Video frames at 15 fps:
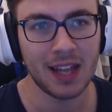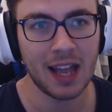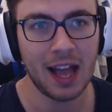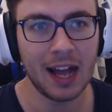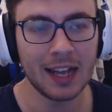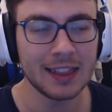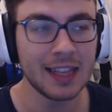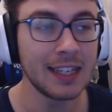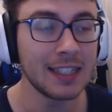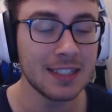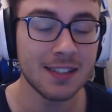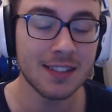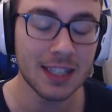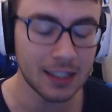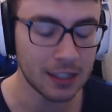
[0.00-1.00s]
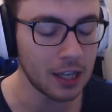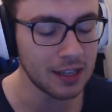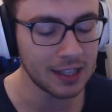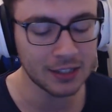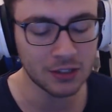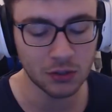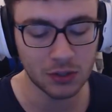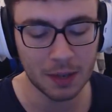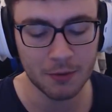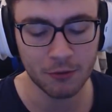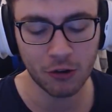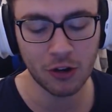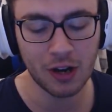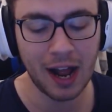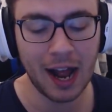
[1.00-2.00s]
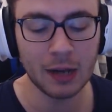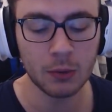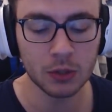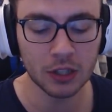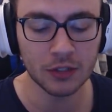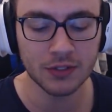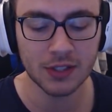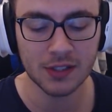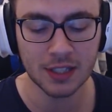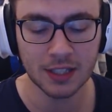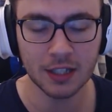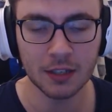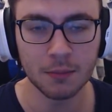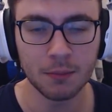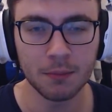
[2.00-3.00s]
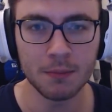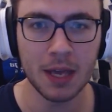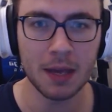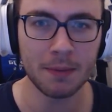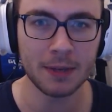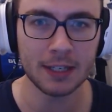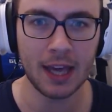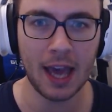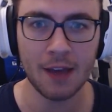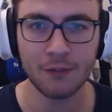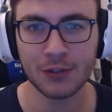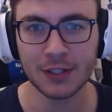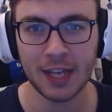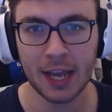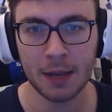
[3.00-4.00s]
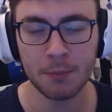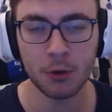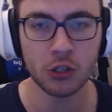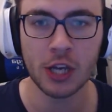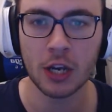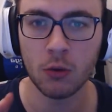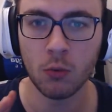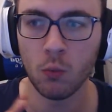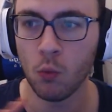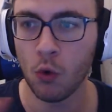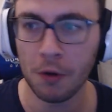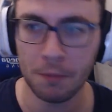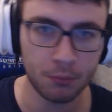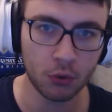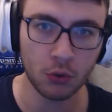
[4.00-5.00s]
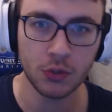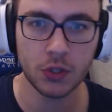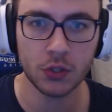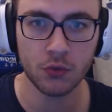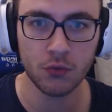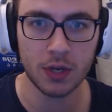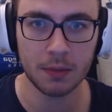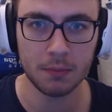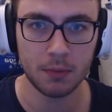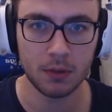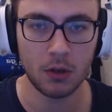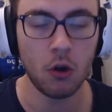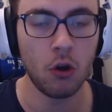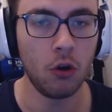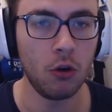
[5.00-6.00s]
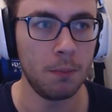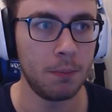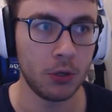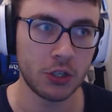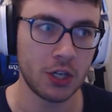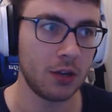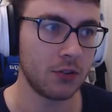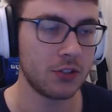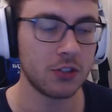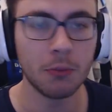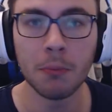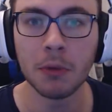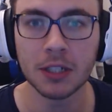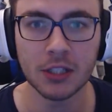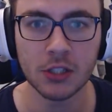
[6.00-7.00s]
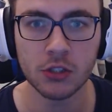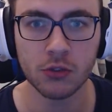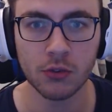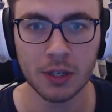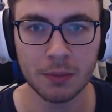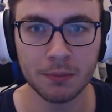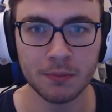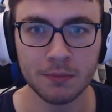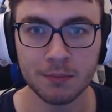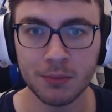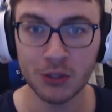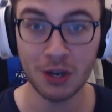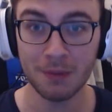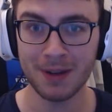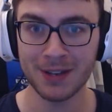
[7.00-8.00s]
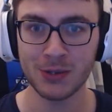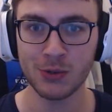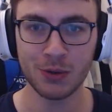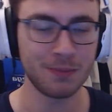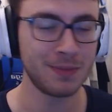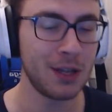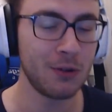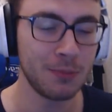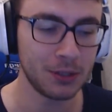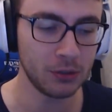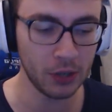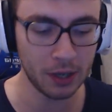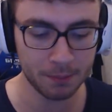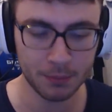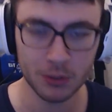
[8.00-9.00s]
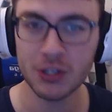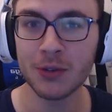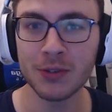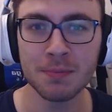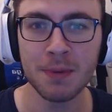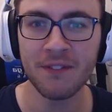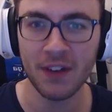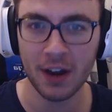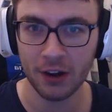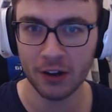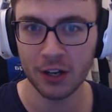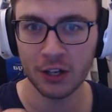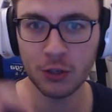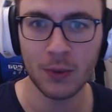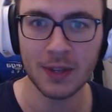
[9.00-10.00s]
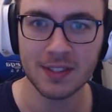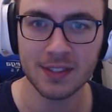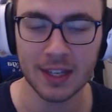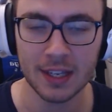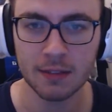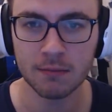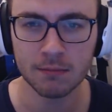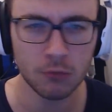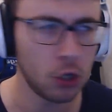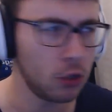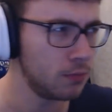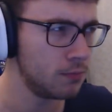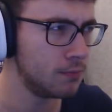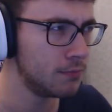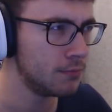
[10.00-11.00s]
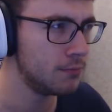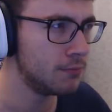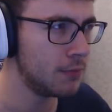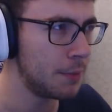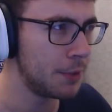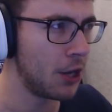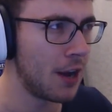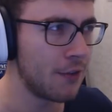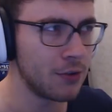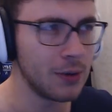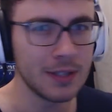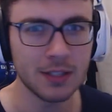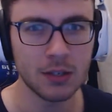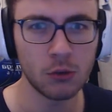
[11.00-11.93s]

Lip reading: I'd like to see that, don't get me wrong, I would love to see them maybe every day push out one pro stream or push out somebody's stream. Push out my stream. That would be great. Push out Spitfire on a Wednesday. Well, maybe not every Wednesday.